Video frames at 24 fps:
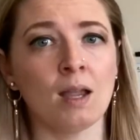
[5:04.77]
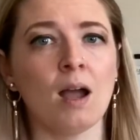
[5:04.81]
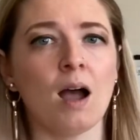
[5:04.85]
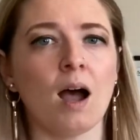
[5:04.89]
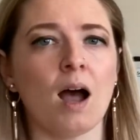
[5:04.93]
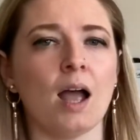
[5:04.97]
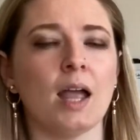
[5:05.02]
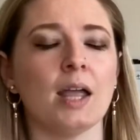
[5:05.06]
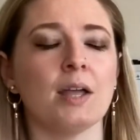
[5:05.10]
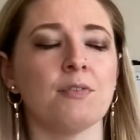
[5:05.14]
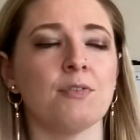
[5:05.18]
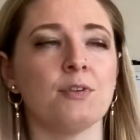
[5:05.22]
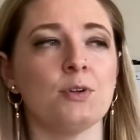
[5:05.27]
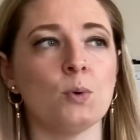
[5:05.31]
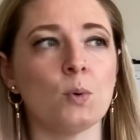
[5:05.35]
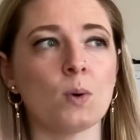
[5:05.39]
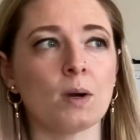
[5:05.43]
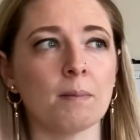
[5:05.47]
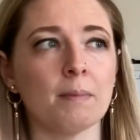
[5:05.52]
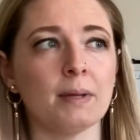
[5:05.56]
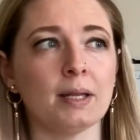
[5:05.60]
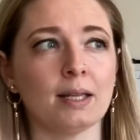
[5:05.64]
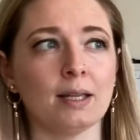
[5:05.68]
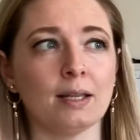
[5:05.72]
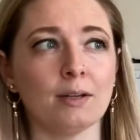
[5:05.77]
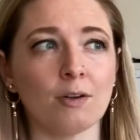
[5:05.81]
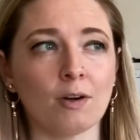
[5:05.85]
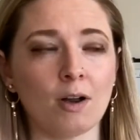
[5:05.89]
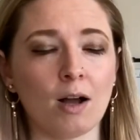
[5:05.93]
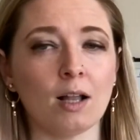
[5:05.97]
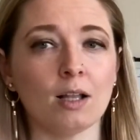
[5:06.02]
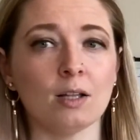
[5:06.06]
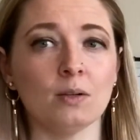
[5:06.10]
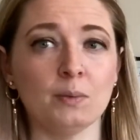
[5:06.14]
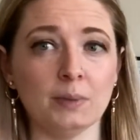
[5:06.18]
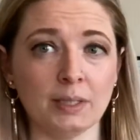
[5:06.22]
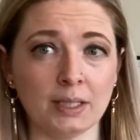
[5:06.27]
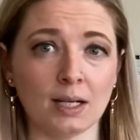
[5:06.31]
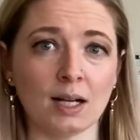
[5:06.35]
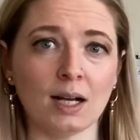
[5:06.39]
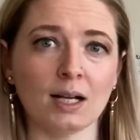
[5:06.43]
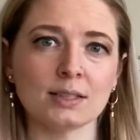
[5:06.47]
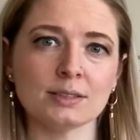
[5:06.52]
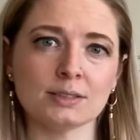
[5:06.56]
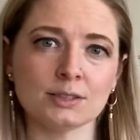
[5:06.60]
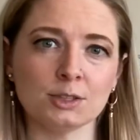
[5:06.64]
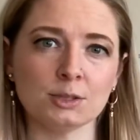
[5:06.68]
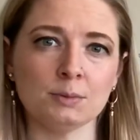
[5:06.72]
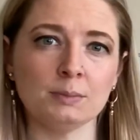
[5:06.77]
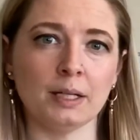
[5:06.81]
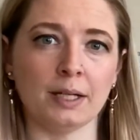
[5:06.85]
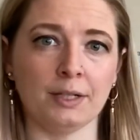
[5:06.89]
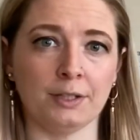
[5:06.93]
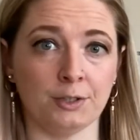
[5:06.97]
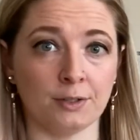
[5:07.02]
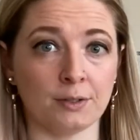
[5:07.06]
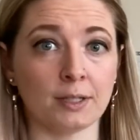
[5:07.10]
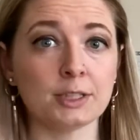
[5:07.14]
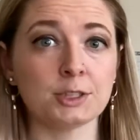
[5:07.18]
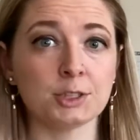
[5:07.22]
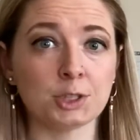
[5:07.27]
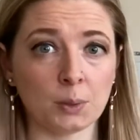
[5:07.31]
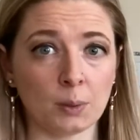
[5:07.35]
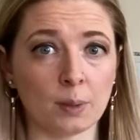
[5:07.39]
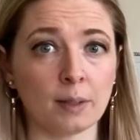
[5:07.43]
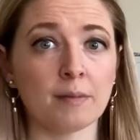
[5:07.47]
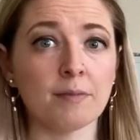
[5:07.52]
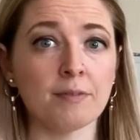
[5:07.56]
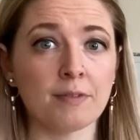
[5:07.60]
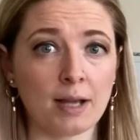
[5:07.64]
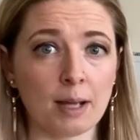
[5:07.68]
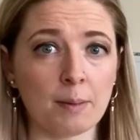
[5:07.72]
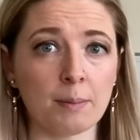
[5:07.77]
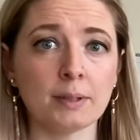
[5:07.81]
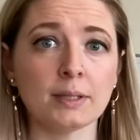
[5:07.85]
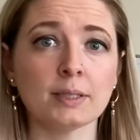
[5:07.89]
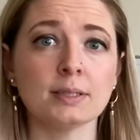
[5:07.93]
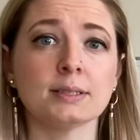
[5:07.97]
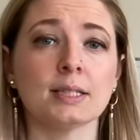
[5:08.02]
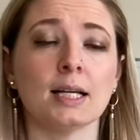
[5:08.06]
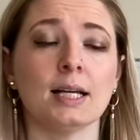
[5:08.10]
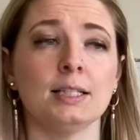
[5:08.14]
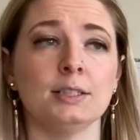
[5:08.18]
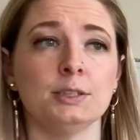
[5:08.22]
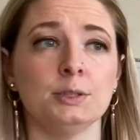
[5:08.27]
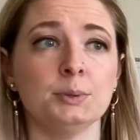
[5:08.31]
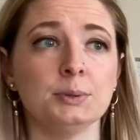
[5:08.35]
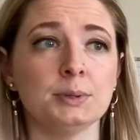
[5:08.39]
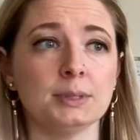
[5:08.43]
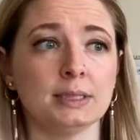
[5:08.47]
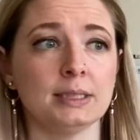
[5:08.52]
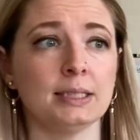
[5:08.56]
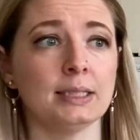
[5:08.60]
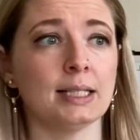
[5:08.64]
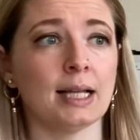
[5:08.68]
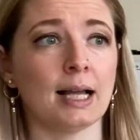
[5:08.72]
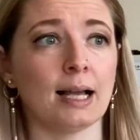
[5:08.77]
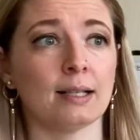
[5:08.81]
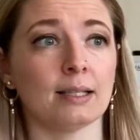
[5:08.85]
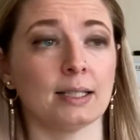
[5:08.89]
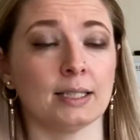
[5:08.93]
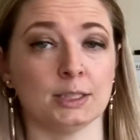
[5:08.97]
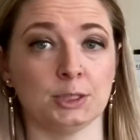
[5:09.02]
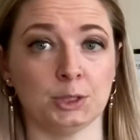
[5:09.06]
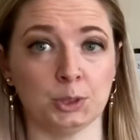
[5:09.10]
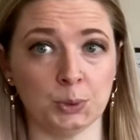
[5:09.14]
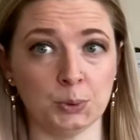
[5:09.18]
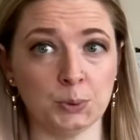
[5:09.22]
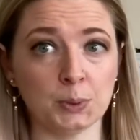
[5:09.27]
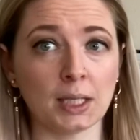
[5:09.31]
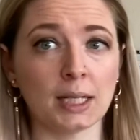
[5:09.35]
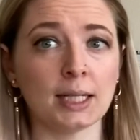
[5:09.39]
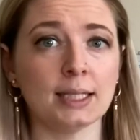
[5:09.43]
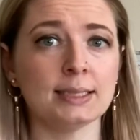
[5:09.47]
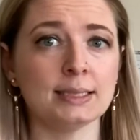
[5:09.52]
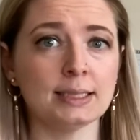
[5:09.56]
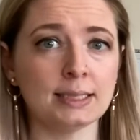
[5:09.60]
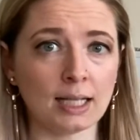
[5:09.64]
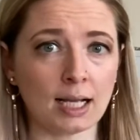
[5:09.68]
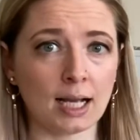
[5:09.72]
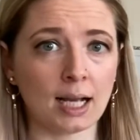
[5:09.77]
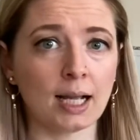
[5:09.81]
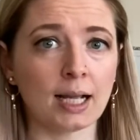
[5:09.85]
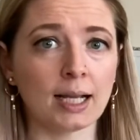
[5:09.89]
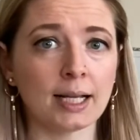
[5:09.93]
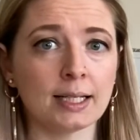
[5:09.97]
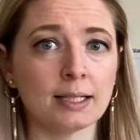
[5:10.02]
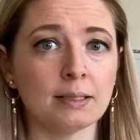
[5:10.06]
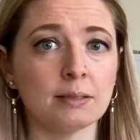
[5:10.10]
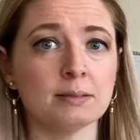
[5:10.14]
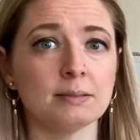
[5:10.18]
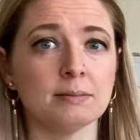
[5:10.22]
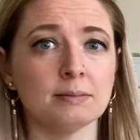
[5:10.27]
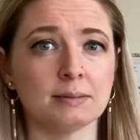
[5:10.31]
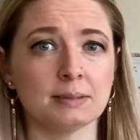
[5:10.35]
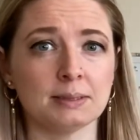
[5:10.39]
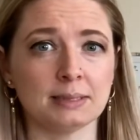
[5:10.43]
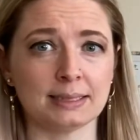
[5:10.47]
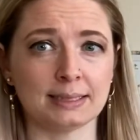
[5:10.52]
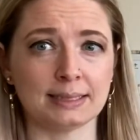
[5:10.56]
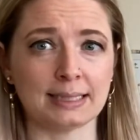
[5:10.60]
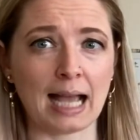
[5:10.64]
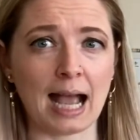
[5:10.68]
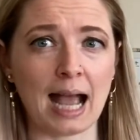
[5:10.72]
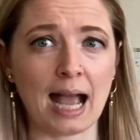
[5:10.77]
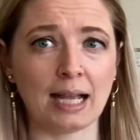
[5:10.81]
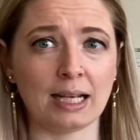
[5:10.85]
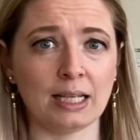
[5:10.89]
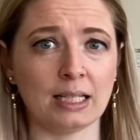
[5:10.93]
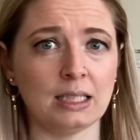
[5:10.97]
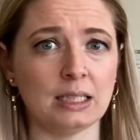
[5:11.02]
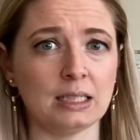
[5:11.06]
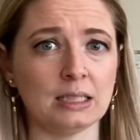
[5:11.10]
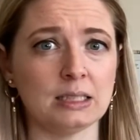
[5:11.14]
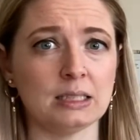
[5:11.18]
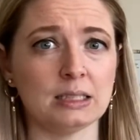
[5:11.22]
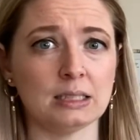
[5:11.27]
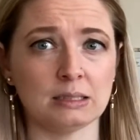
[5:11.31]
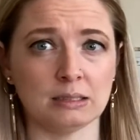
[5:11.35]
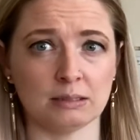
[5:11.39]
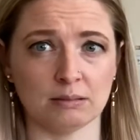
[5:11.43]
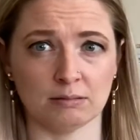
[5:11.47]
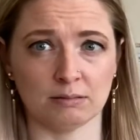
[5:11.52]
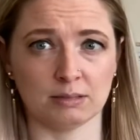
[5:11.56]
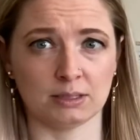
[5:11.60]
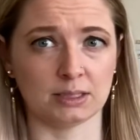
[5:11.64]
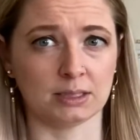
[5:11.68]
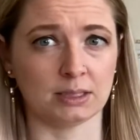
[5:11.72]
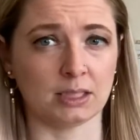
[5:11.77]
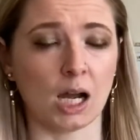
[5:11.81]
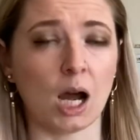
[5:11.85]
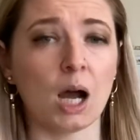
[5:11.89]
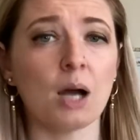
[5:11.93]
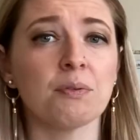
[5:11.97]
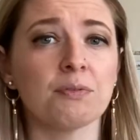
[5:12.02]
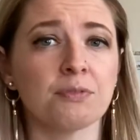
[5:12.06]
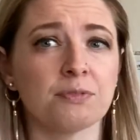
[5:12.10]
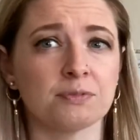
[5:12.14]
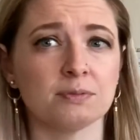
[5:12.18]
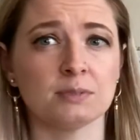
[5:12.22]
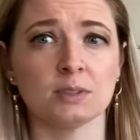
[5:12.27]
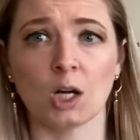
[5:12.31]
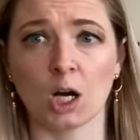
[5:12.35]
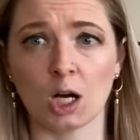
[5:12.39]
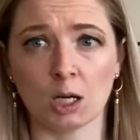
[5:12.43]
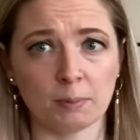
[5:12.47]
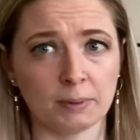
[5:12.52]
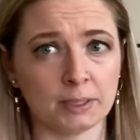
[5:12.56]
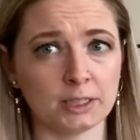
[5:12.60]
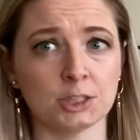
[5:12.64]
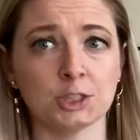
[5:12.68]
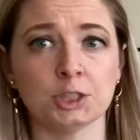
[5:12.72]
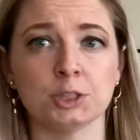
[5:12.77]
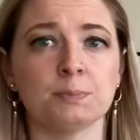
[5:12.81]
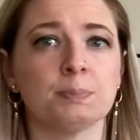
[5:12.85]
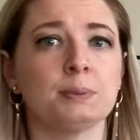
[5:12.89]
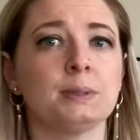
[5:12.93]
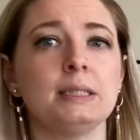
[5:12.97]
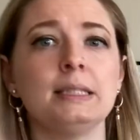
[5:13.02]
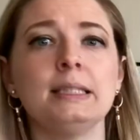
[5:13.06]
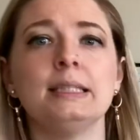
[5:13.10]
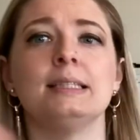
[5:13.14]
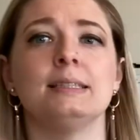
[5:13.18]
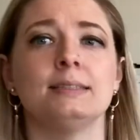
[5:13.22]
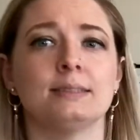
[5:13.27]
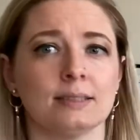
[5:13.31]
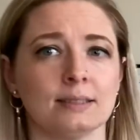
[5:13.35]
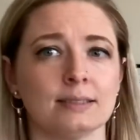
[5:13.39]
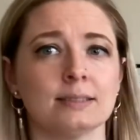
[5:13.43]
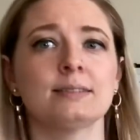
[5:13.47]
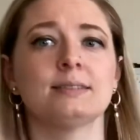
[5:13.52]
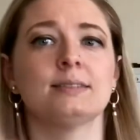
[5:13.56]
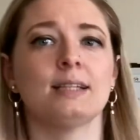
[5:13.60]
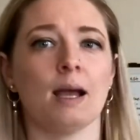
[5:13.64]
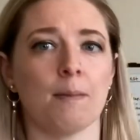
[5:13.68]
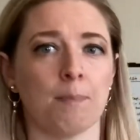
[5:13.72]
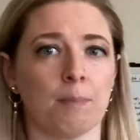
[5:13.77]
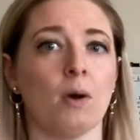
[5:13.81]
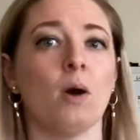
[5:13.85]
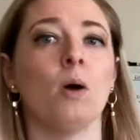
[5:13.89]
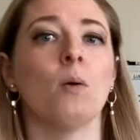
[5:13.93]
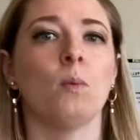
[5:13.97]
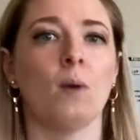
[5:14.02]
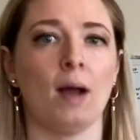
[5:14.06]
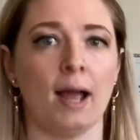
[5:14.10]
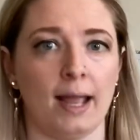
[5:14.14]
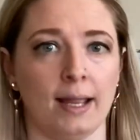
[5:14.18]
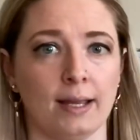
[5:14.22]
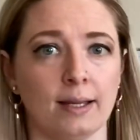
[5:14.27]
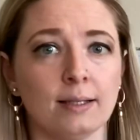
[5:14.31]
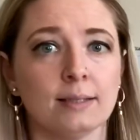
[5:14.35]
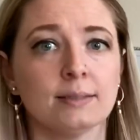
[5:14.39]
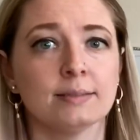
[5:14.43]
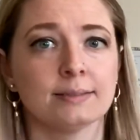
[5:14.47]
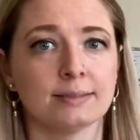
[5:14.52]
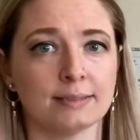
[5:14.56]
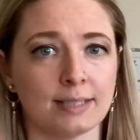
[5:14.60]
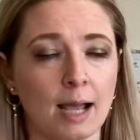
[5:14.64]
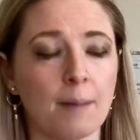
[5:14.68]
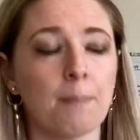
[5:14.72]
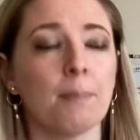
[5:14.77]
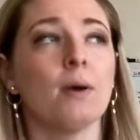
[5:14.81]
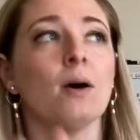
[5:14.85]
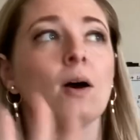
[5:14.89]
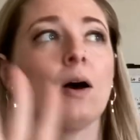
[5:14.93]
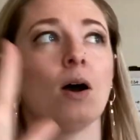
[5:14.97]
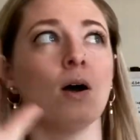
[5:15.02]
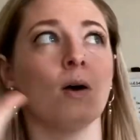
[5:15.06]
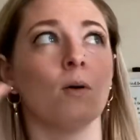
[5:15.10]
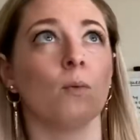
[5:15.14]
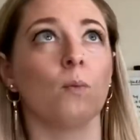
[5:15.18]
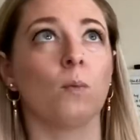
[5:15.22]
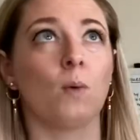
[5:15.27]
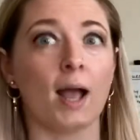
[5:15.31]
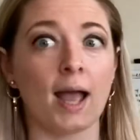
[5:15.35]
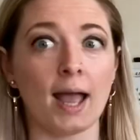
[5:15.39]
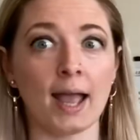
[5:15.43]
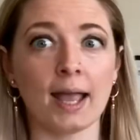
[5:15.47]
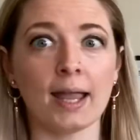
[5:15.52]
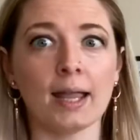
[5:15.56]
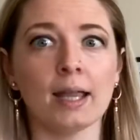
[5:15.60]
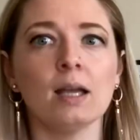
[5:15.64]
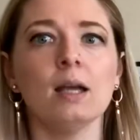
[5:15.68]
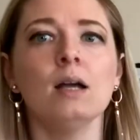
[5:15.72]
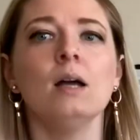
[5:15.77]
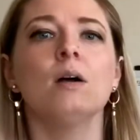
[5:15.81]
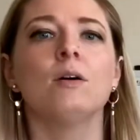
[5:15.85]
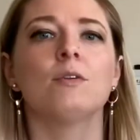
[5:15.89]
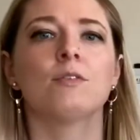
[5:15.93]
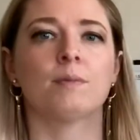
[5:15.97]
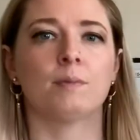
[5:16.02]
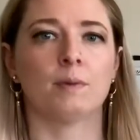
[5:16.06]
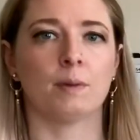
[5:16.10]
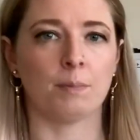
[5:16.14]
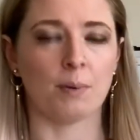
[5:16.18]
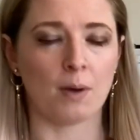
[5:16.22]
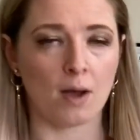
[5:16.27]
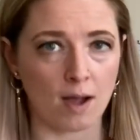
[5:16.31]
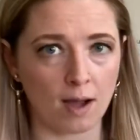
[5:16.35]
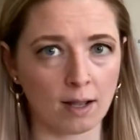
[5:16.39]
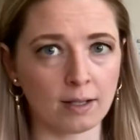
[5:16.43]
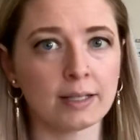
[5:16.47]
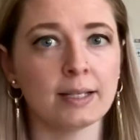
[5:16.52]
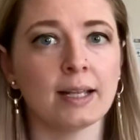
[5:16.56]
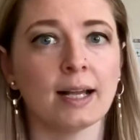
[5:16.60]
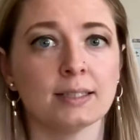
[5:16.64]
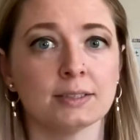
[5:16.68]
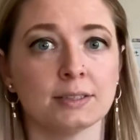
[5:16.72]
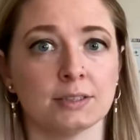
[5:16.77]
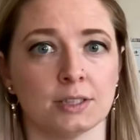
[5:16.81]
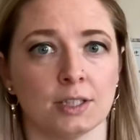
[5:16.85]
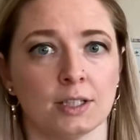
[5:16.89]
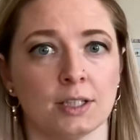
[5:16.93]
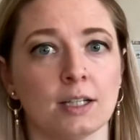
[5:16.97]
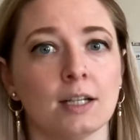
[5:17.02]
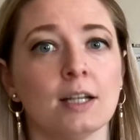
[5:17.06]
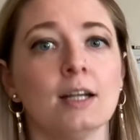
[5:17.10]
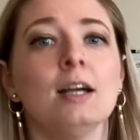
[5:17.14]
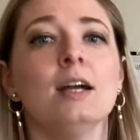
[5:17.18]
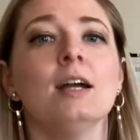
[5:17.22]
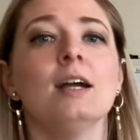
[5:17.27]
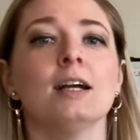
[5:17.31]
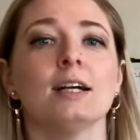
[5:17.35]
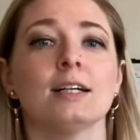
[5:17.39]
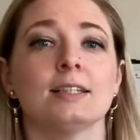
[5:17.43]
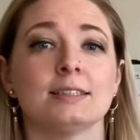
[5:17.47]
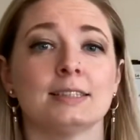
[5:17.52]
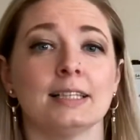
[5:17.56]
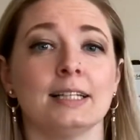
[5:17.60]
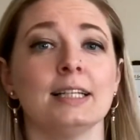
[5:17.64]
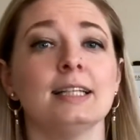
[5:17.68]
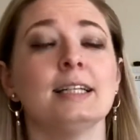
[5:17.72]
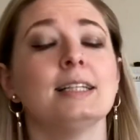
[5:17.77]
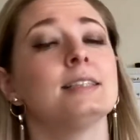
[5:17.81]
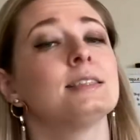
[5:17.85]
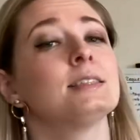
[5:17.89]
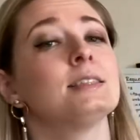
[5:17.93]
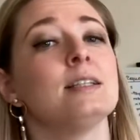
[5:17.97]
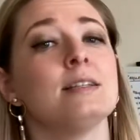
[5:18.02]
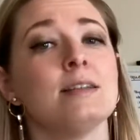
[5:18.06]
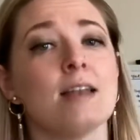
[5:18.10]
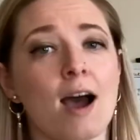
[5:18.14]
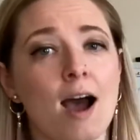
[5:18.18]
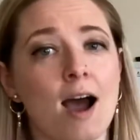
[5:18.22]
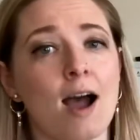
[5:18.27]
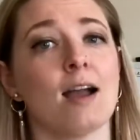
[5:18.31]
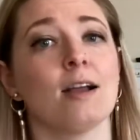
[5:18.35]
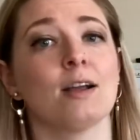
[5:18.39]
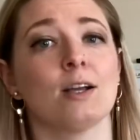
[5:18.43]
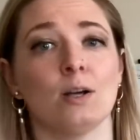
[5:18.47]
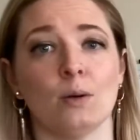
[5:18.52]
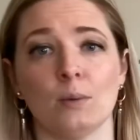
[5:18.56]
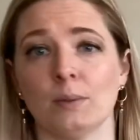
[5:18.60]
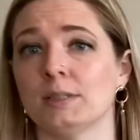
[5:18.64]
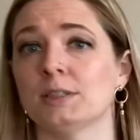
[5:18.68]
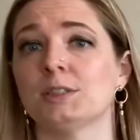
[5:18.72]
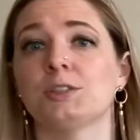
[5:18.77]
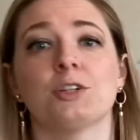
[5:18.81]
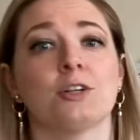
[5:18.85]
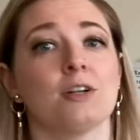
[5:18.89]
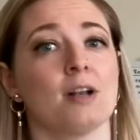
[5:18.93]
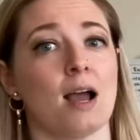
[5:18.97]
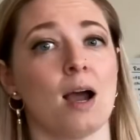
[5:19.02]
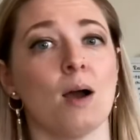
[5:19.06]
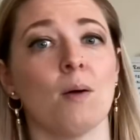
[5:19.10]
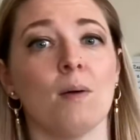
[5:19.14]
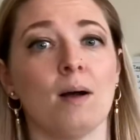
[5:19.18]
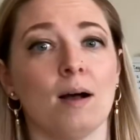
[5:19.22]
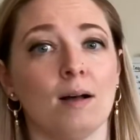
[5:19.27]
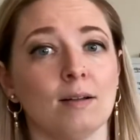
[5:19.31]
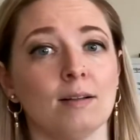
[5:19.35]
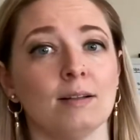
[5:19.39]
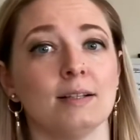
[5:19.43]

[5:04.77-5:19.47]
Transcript: If you are making your Halloween costume and you're at Joann Fabrics and you see that like $2.99 satiny stuff, garbage, please step away. Step away from the polyester, because it is not going to turn out well.